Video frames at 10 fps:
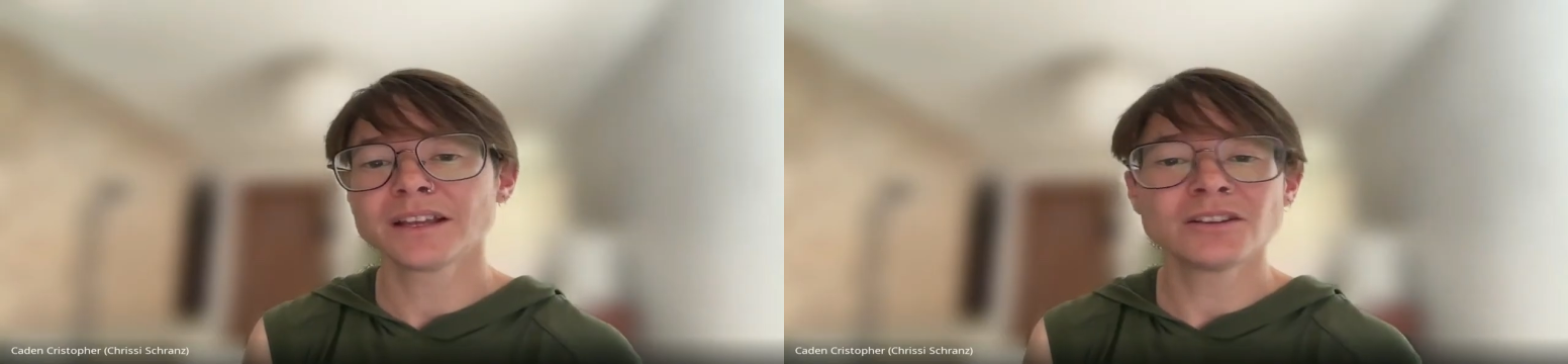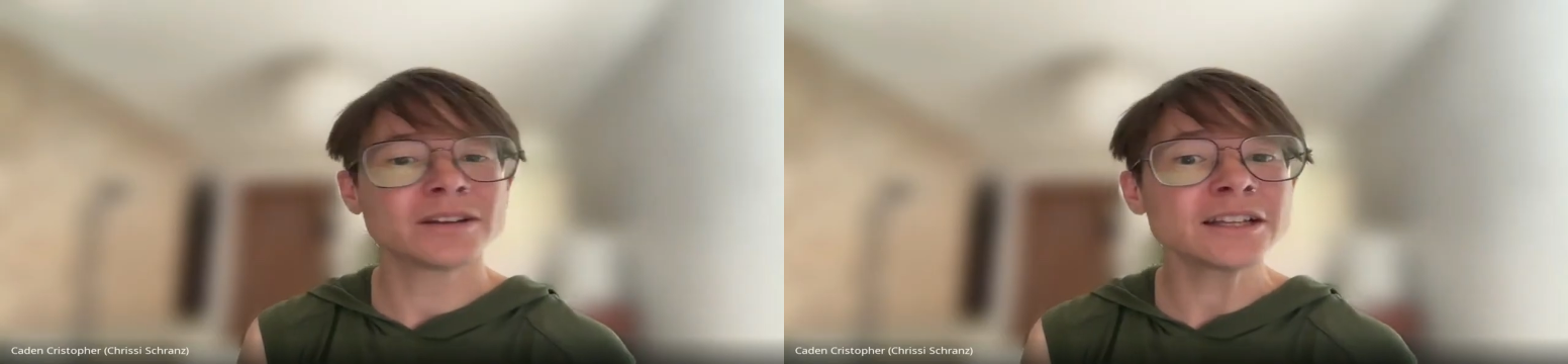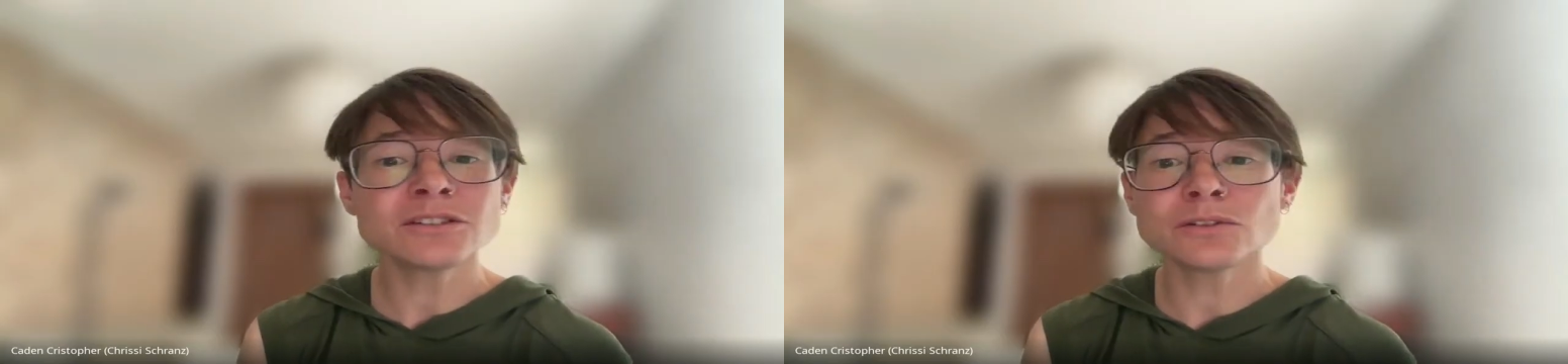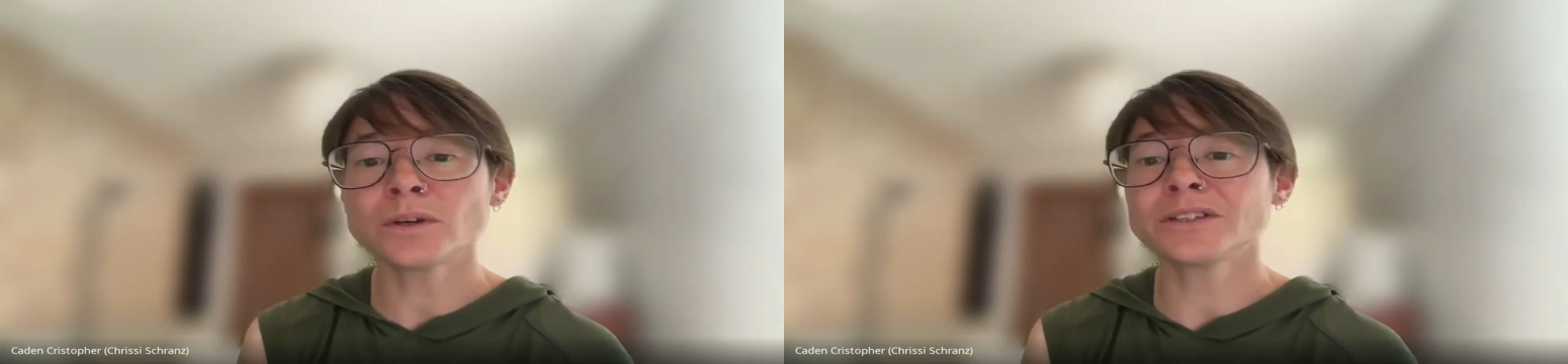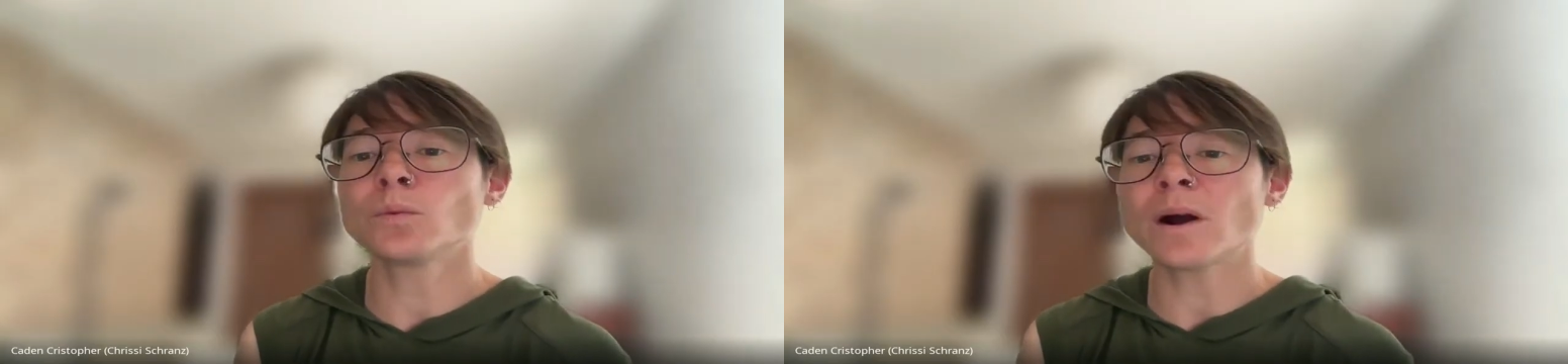You get to do
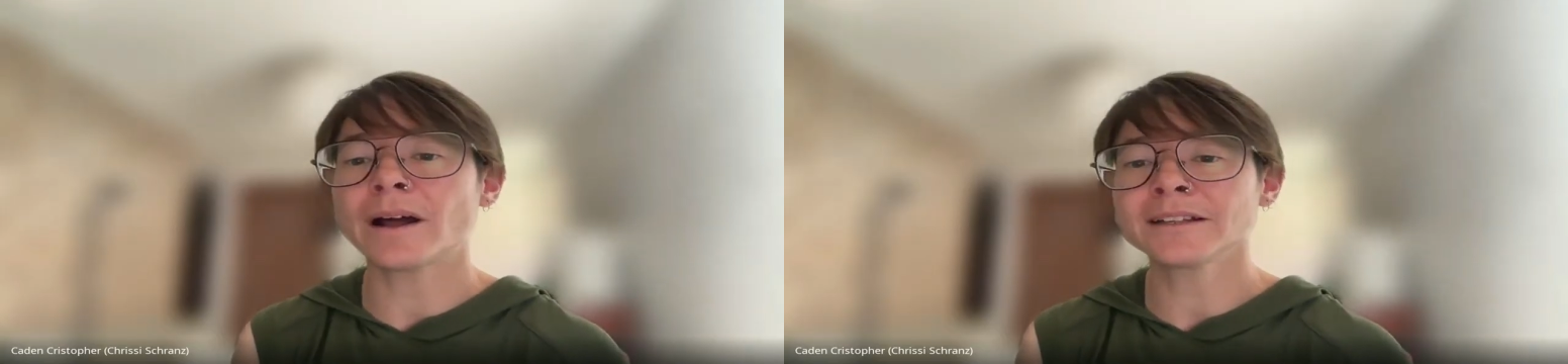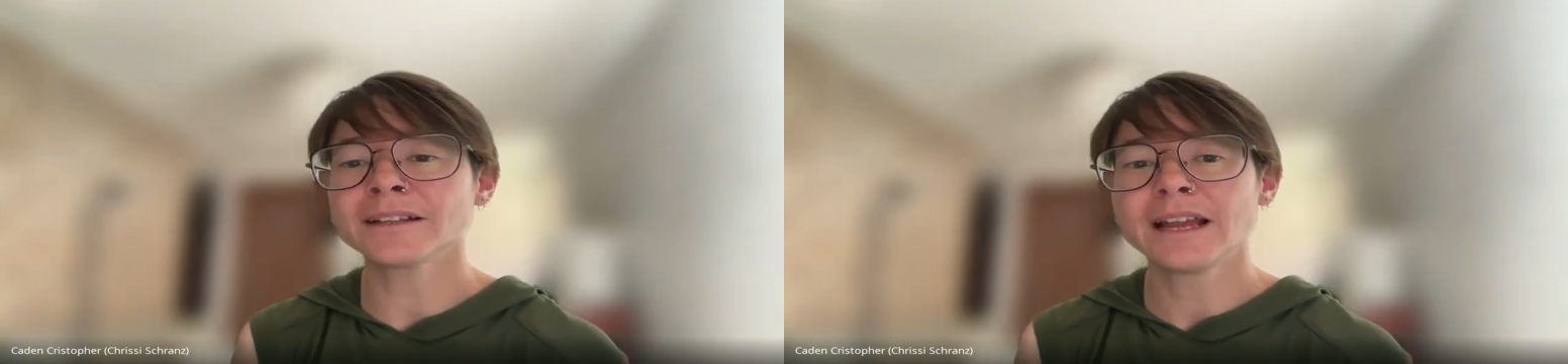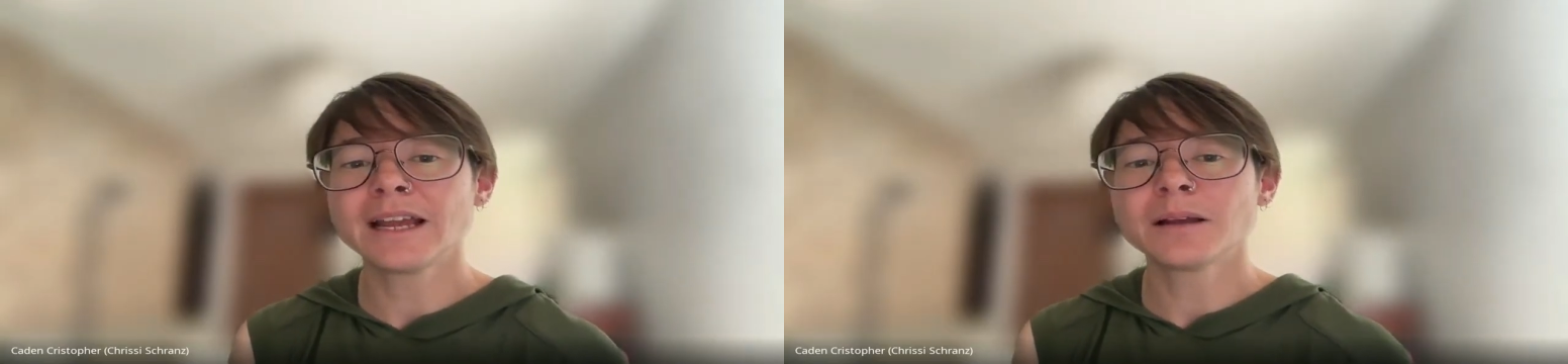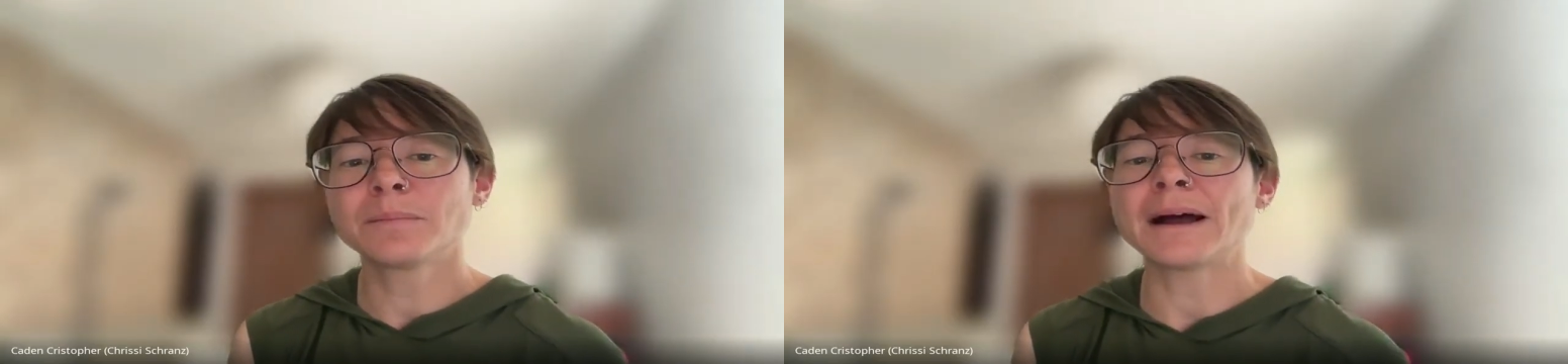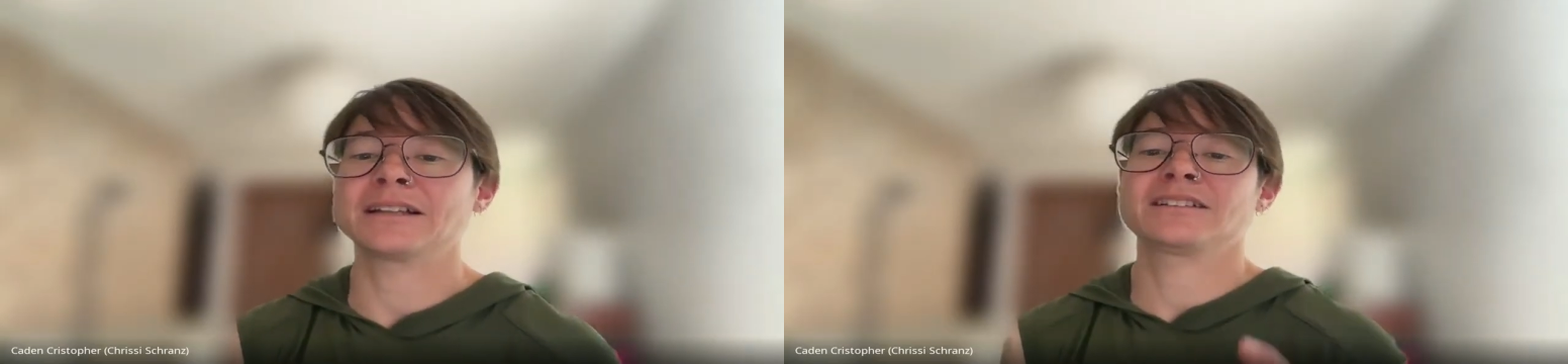what you want,
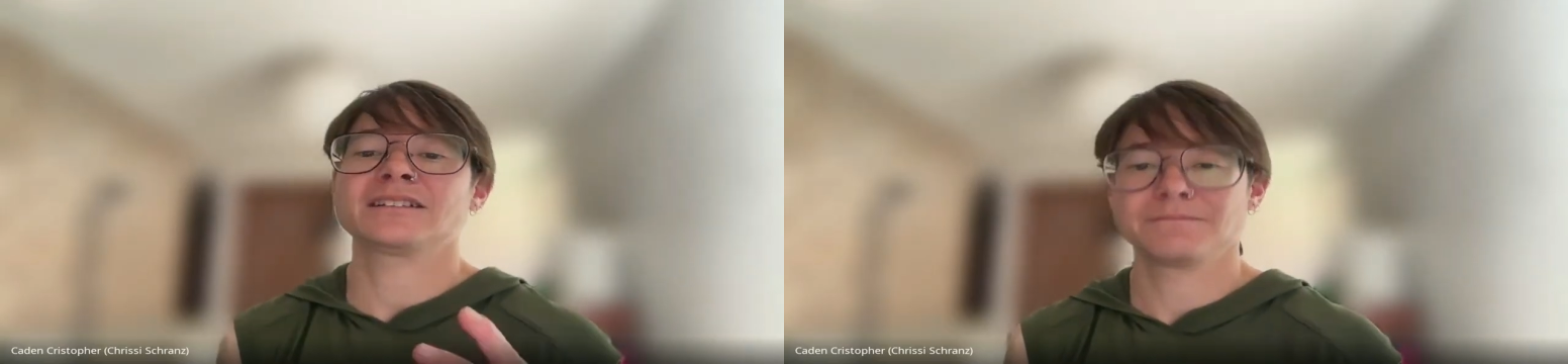but